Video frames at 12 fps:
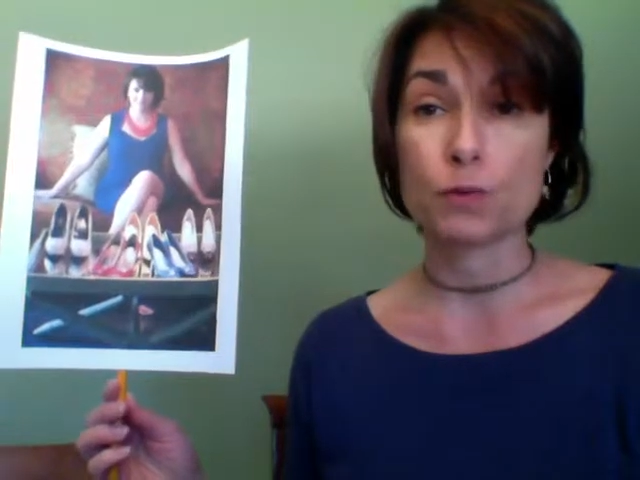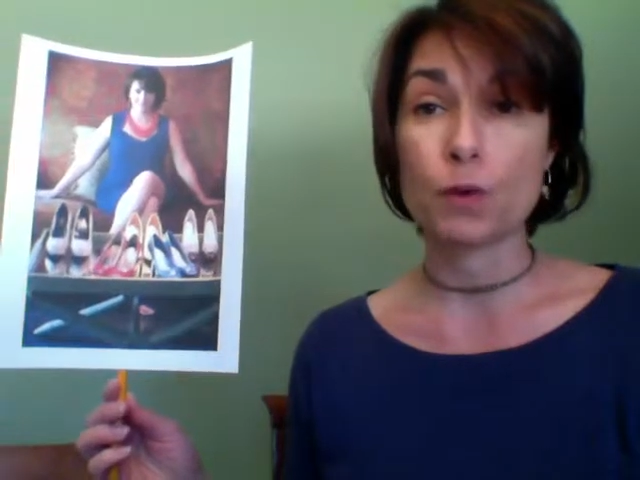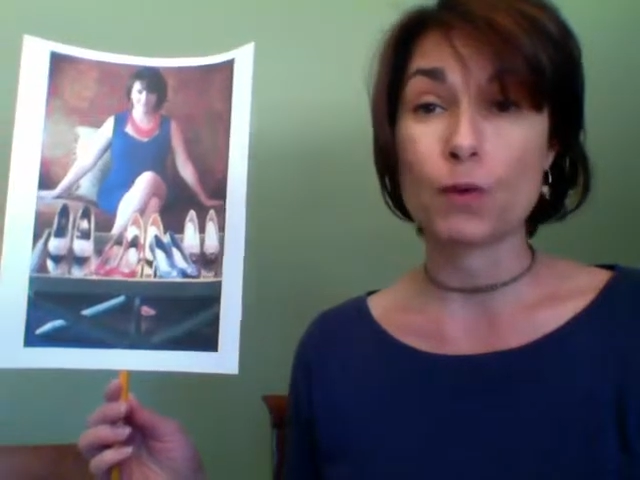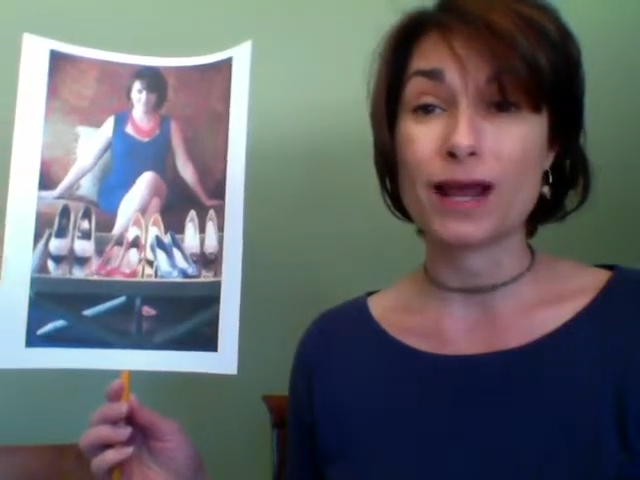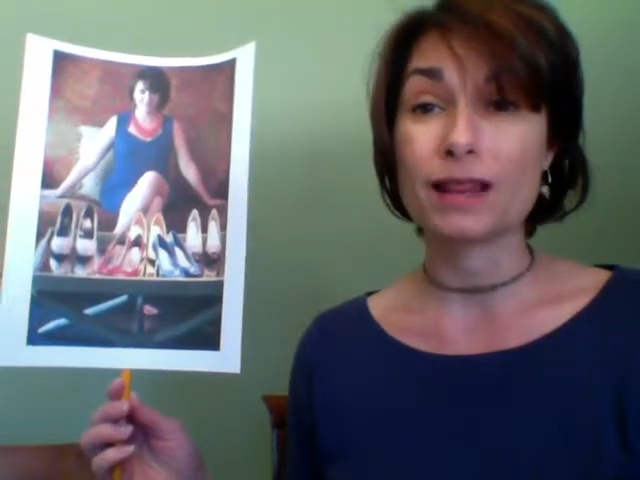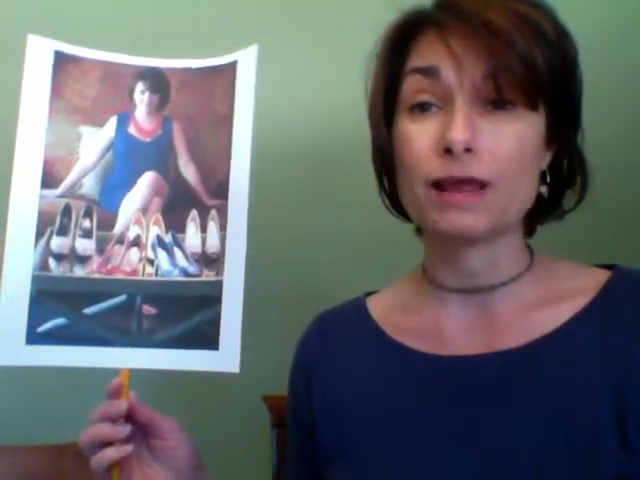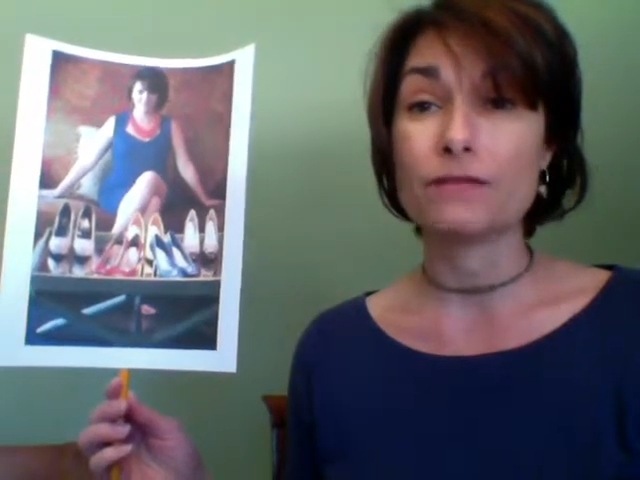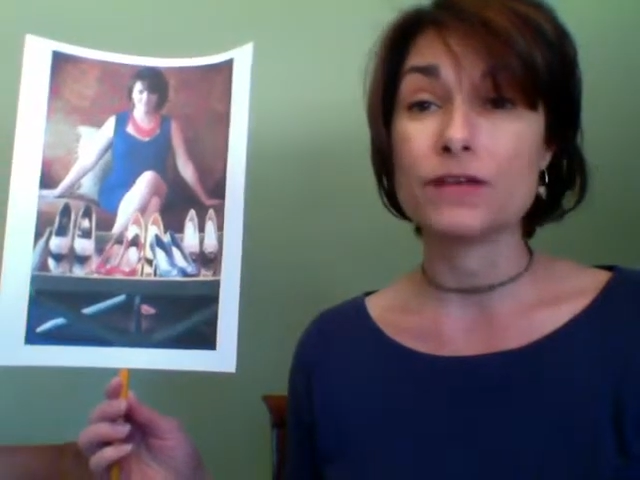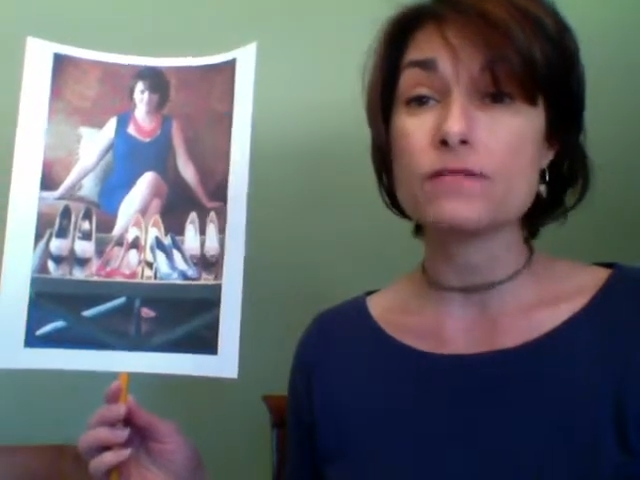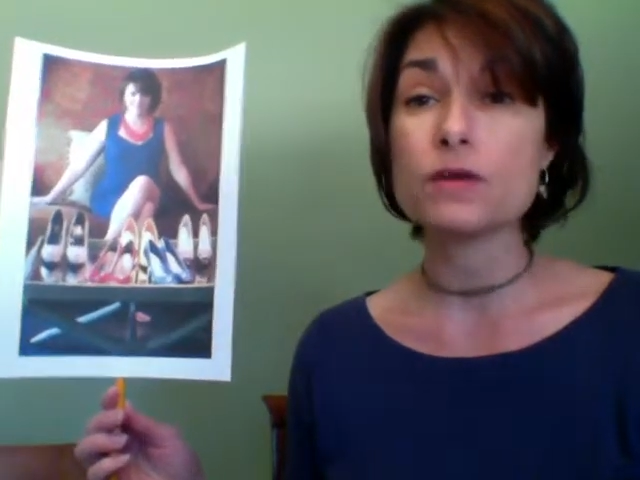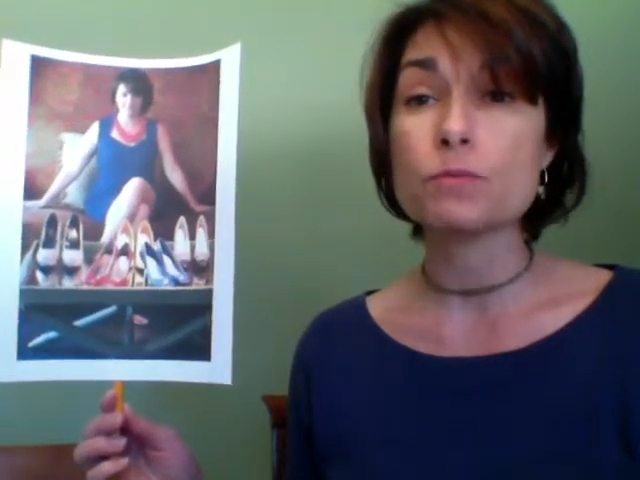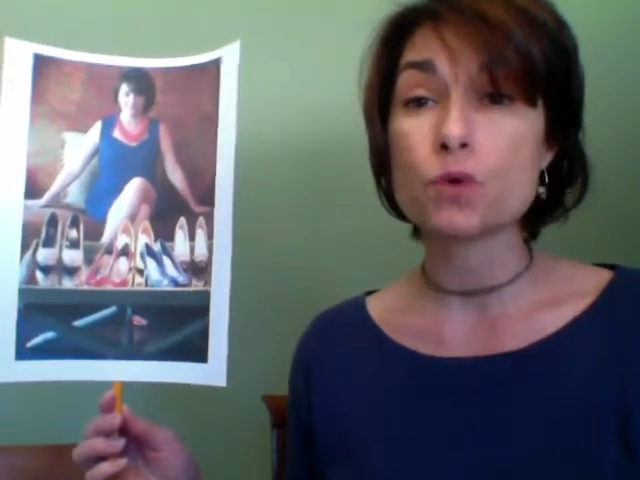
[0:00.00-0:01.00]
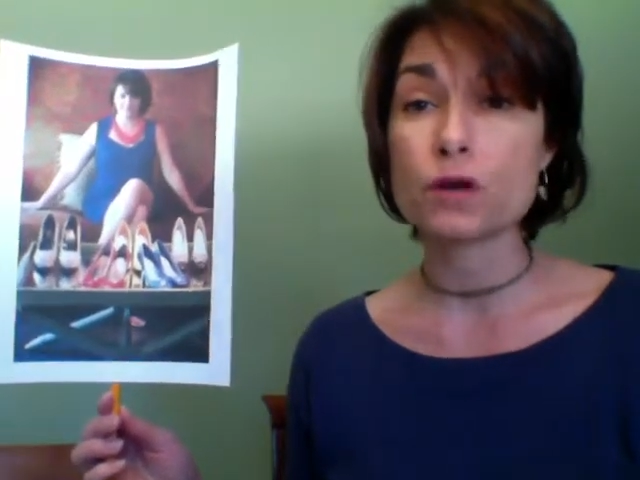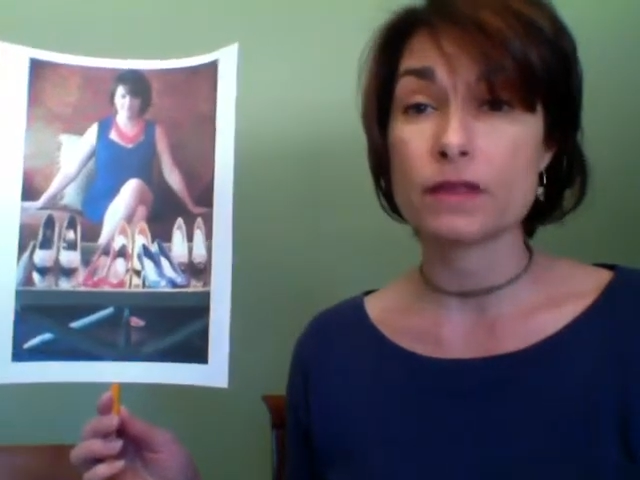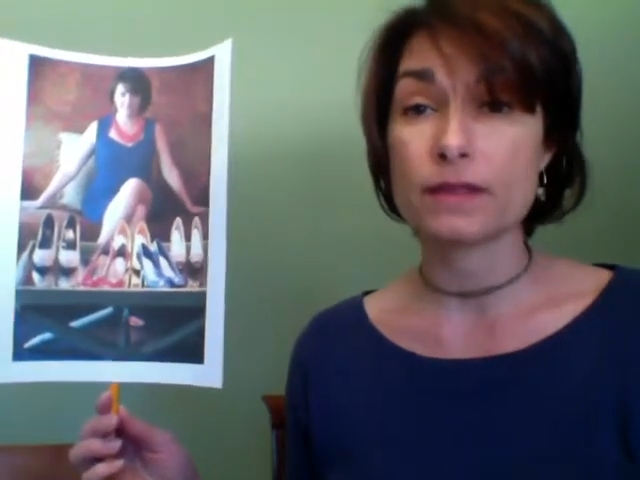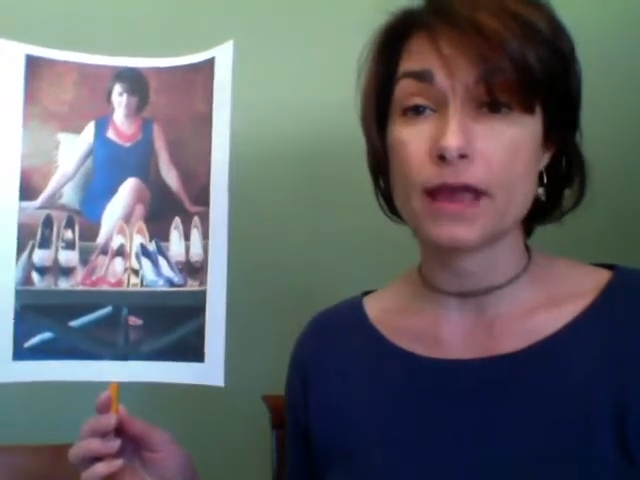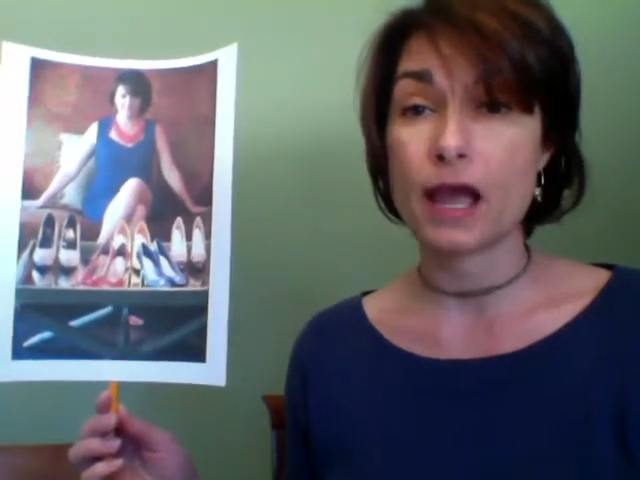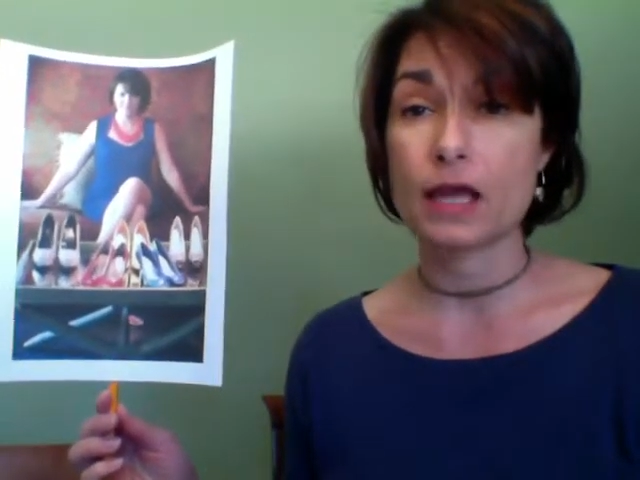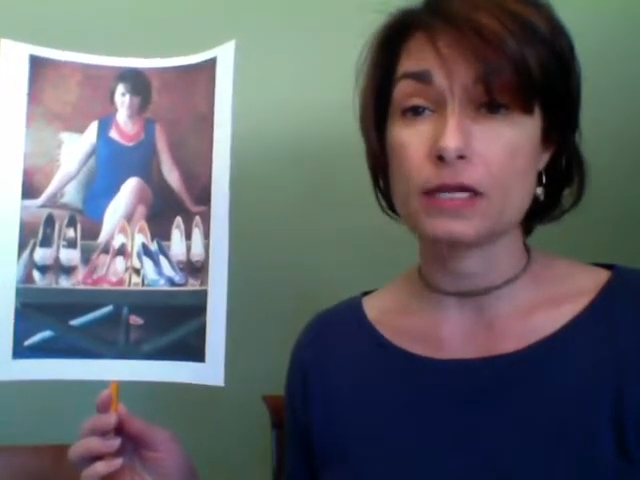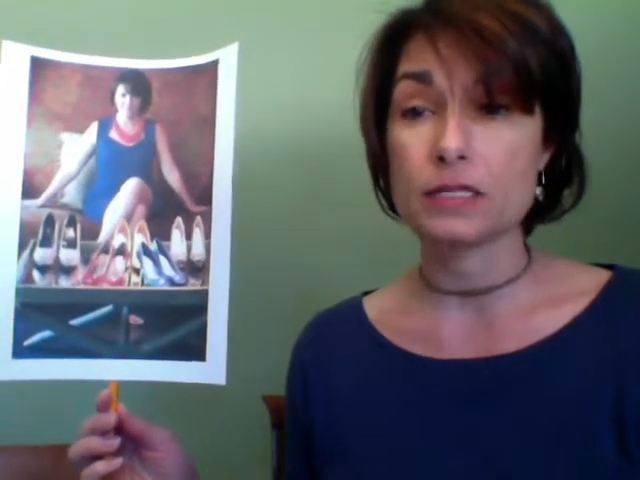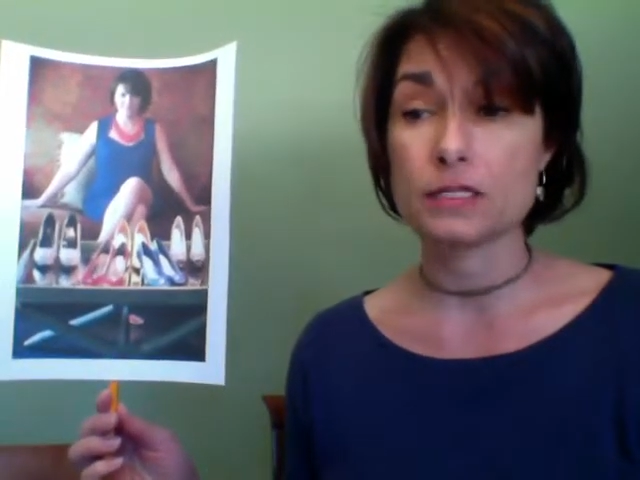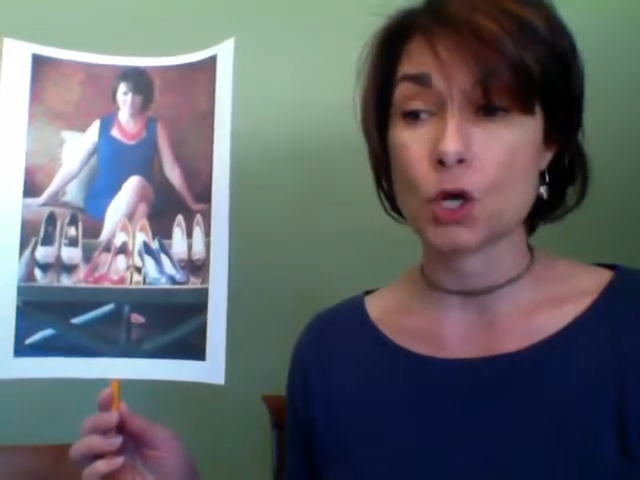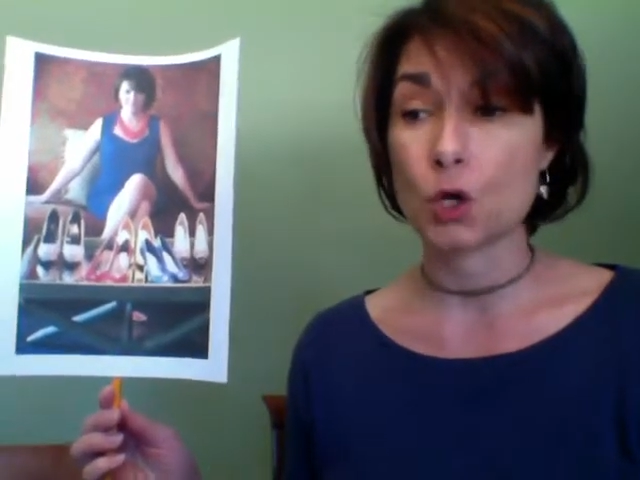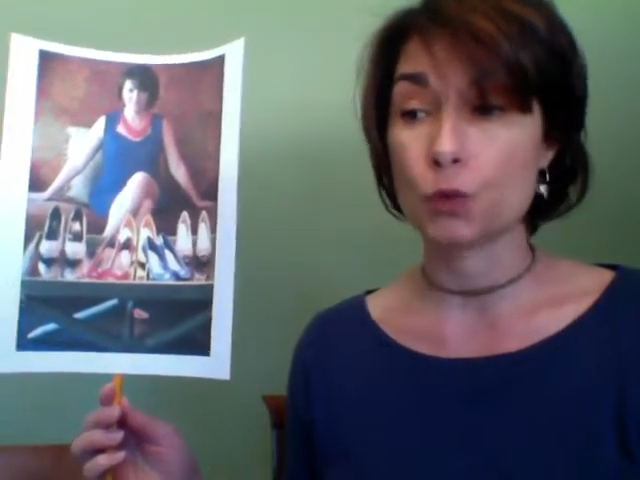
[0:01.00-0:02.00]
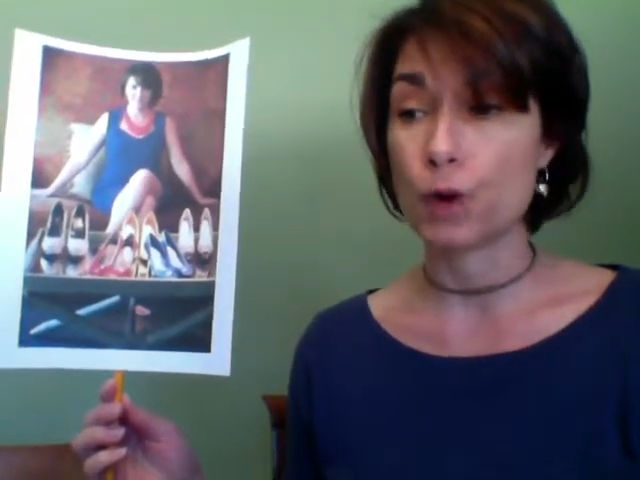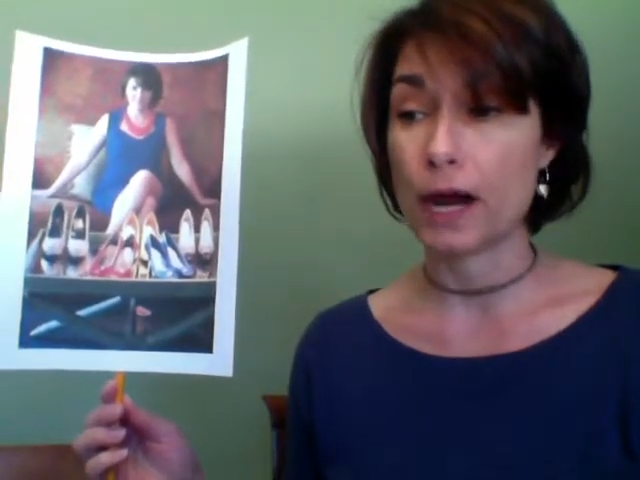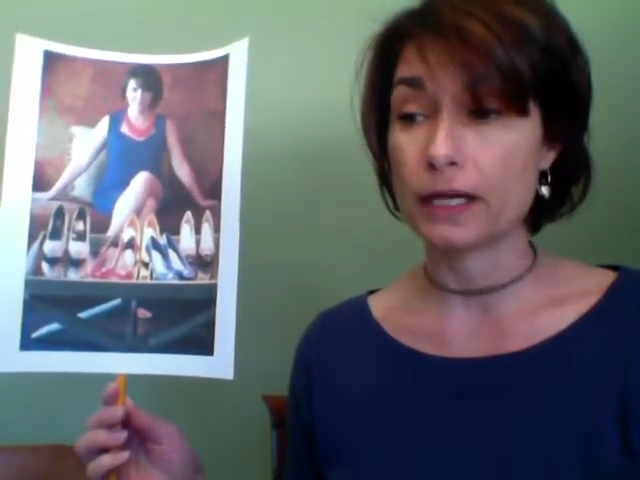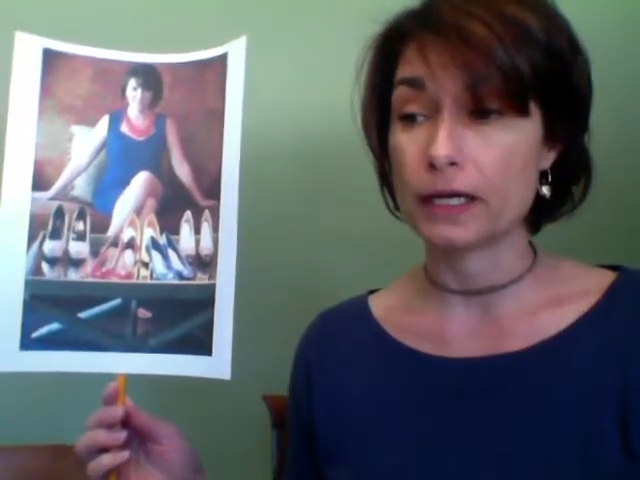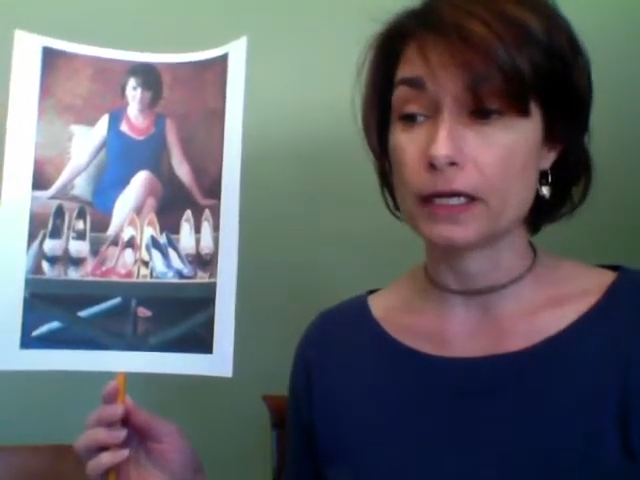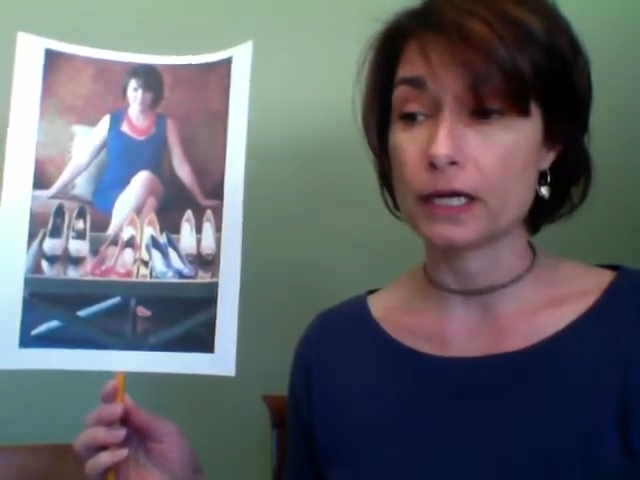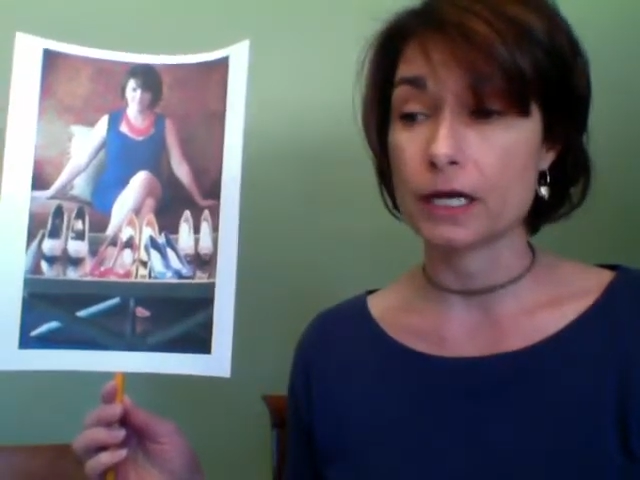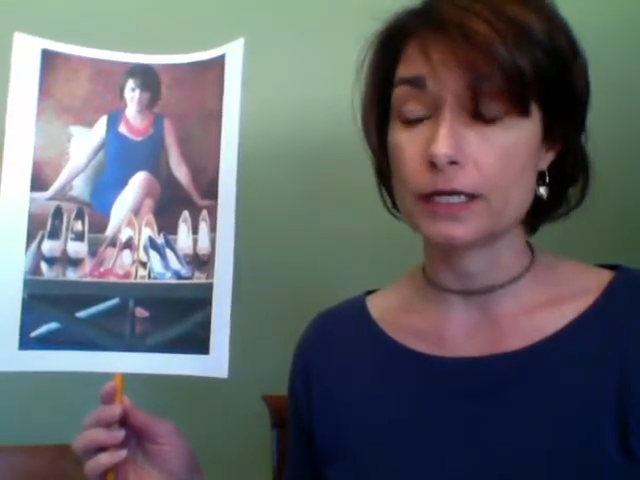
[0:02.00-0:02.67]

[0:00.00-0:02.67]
but what I love even more than that is her writing.